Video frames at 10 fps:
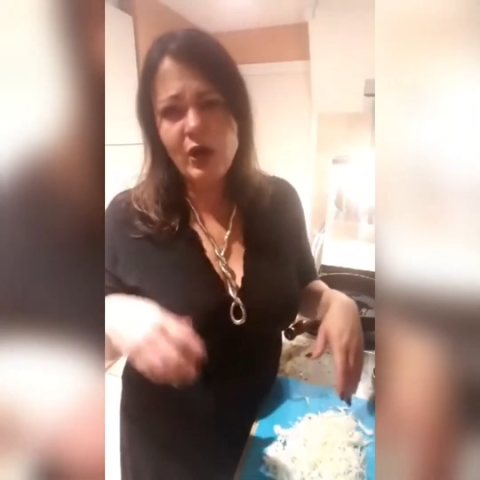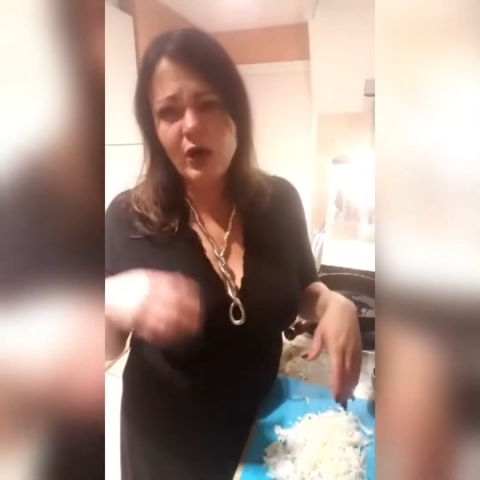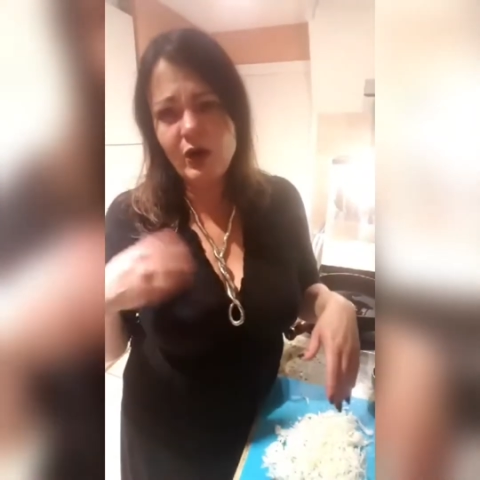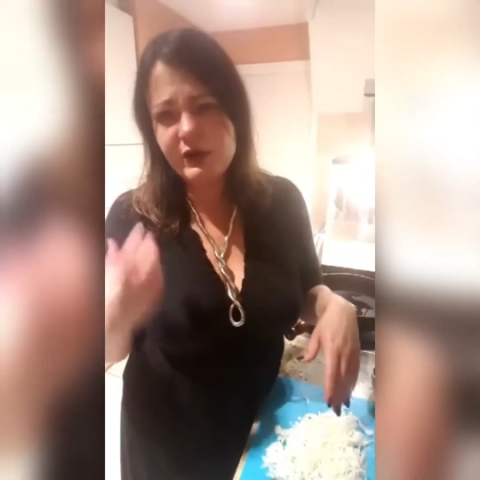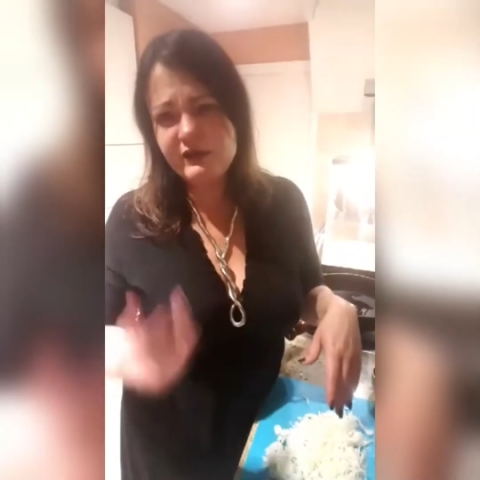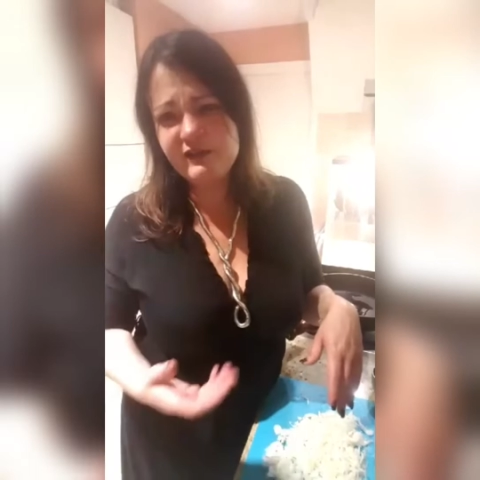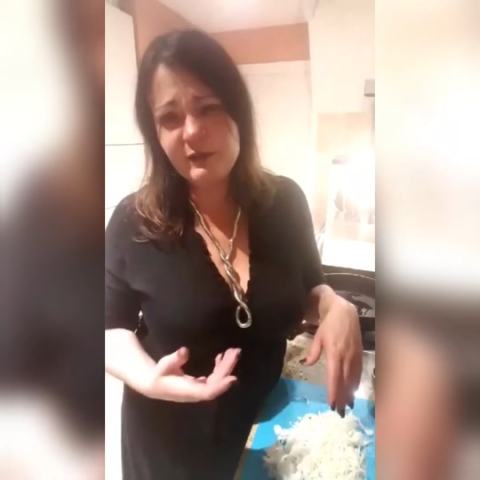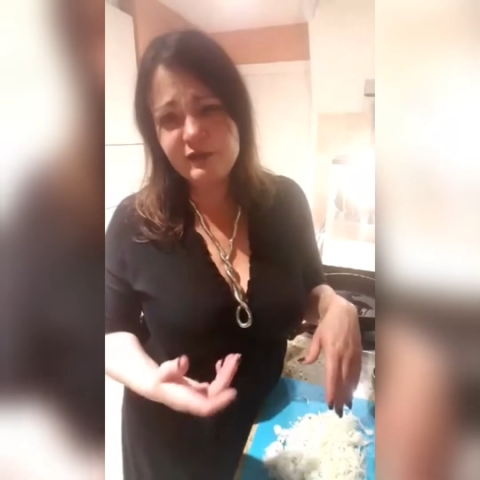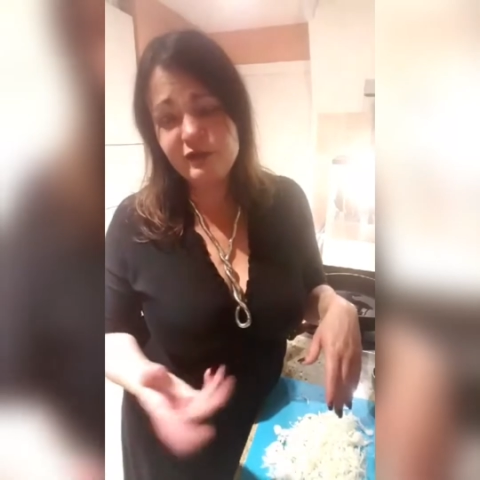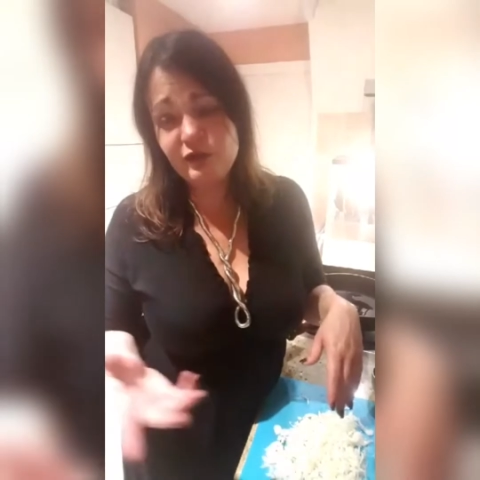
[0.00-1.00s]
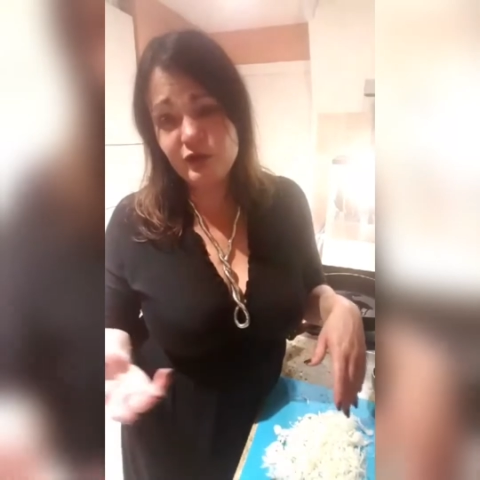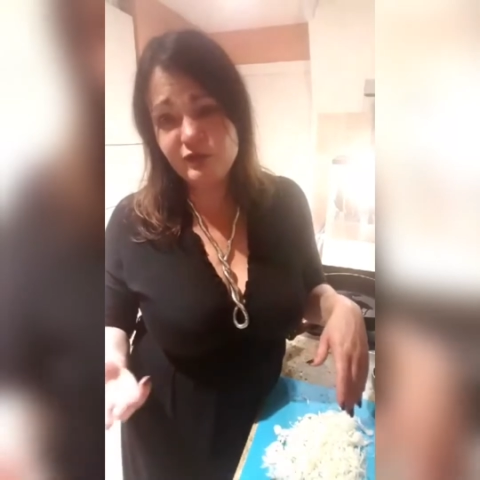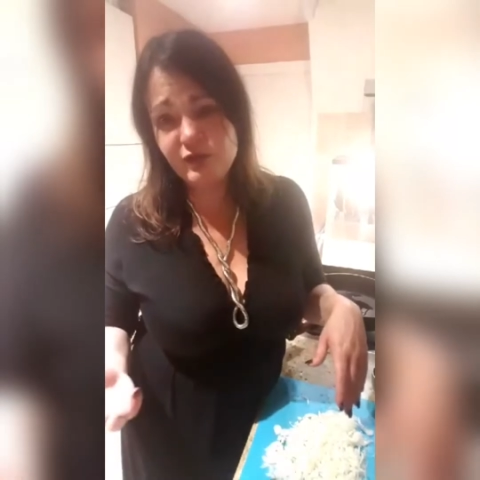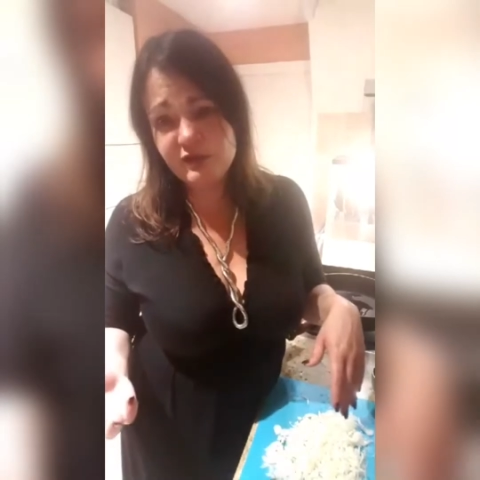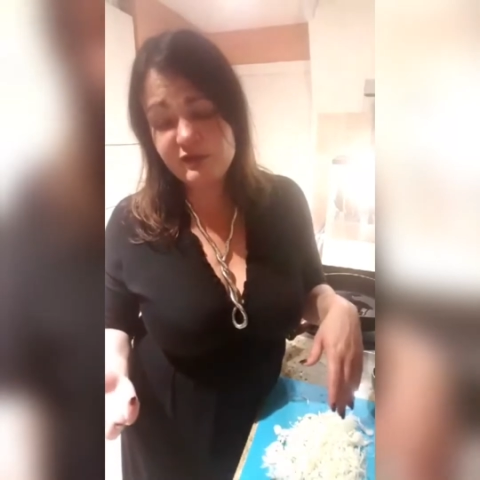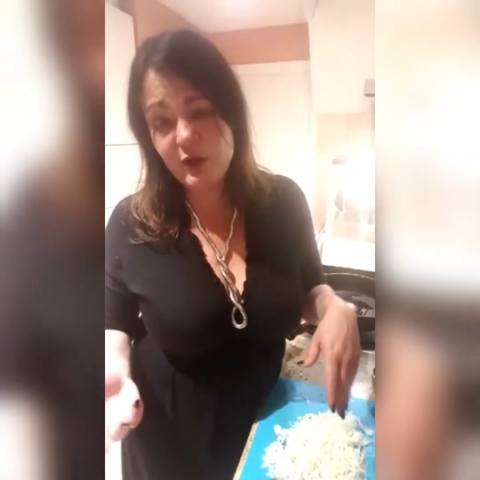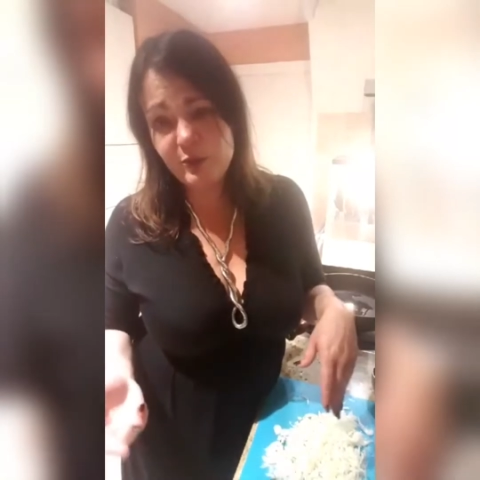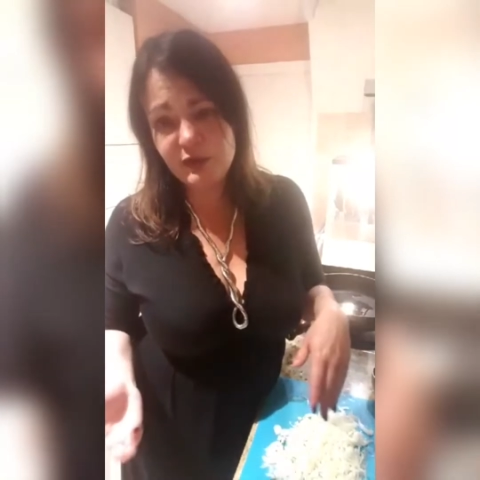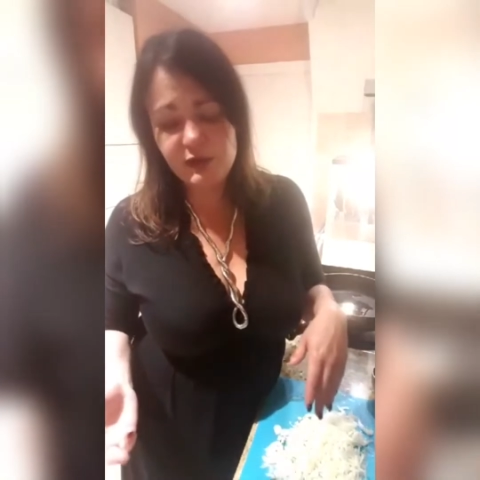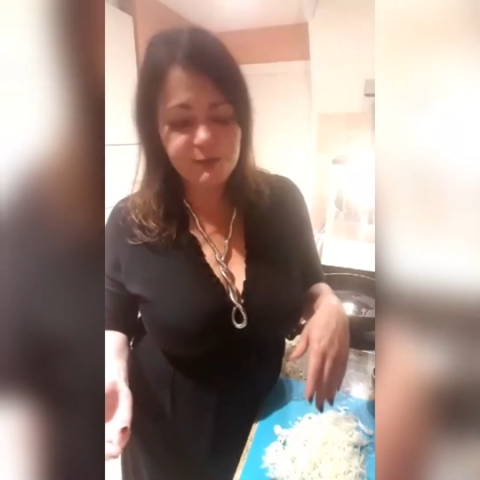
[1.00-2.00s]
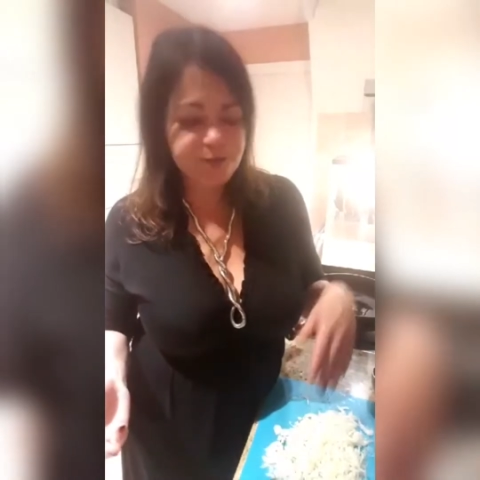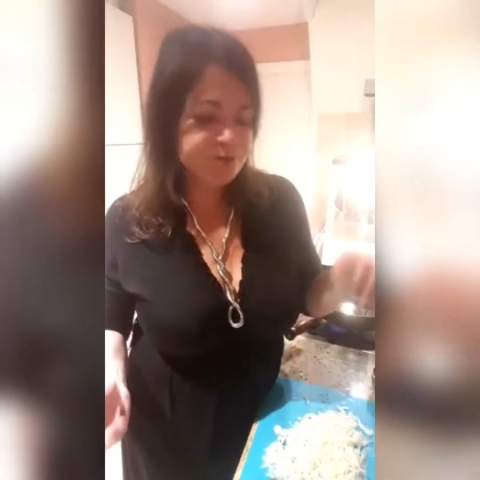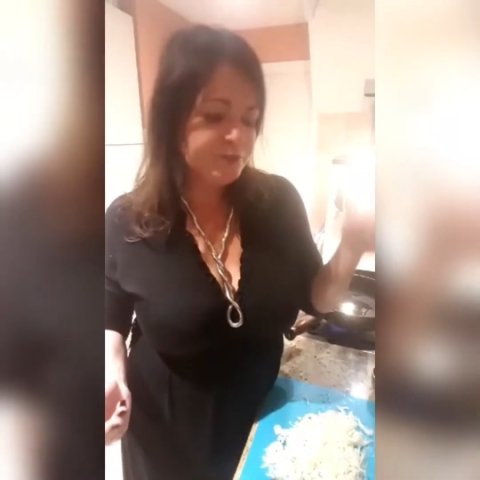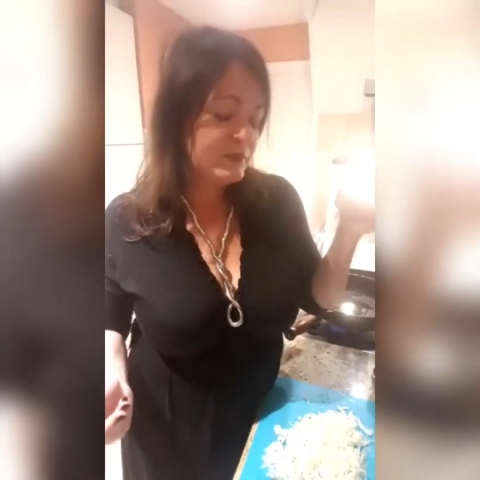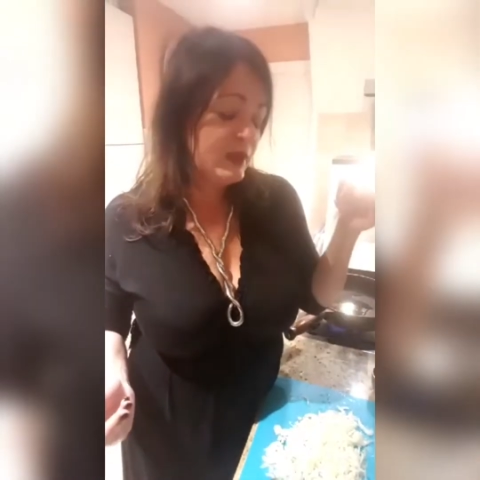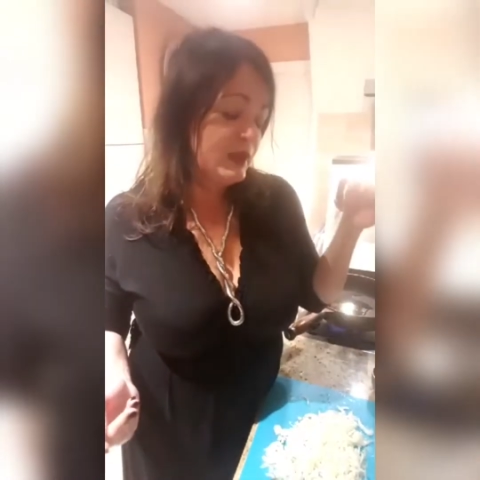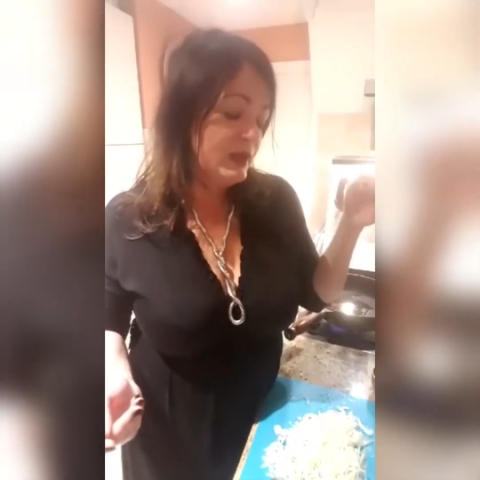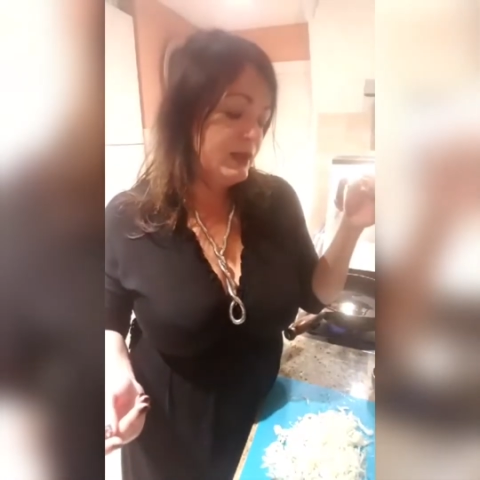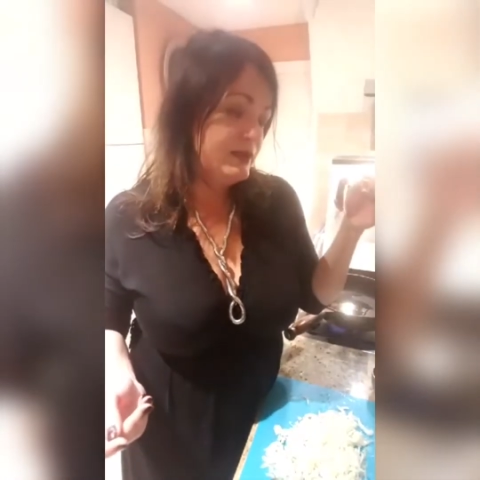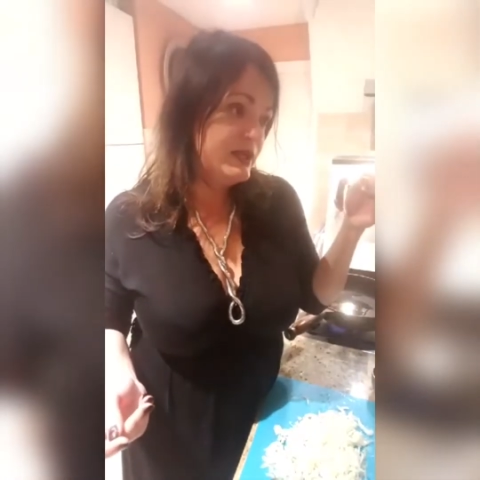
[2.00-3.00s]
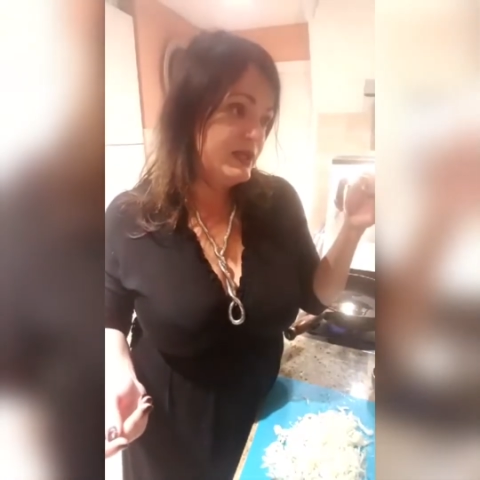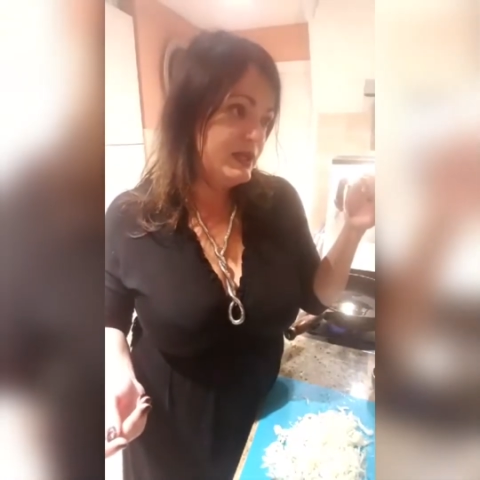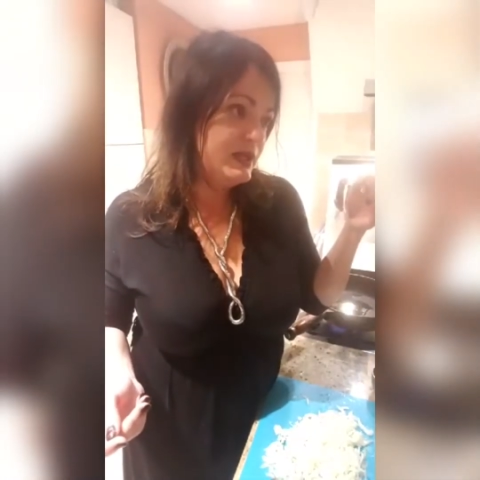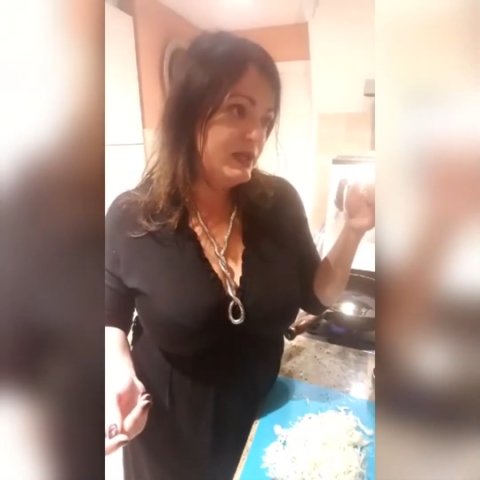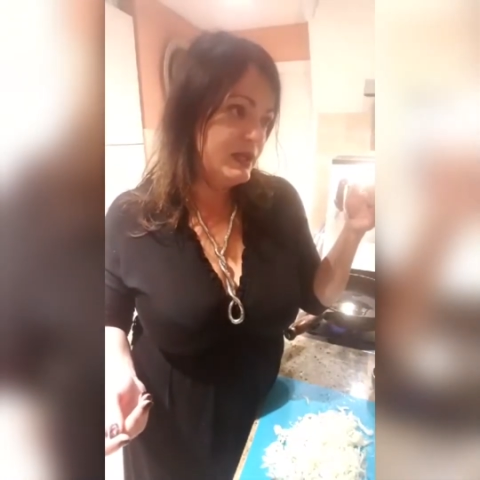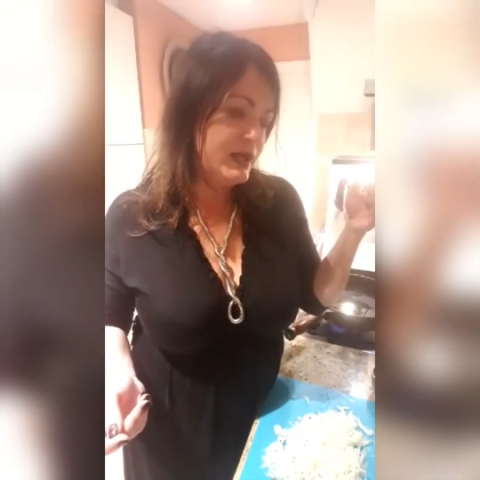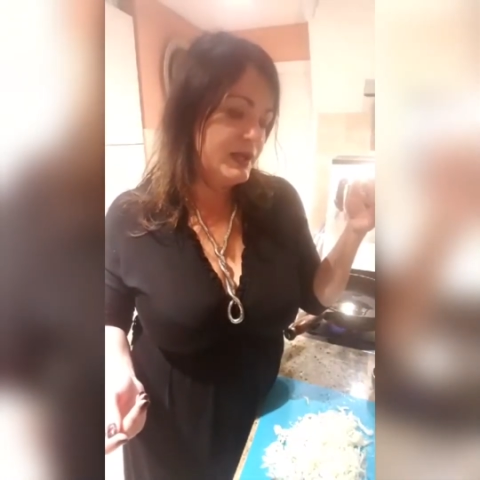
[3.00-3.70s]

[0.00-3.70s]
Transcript: are going to substitute, for example, the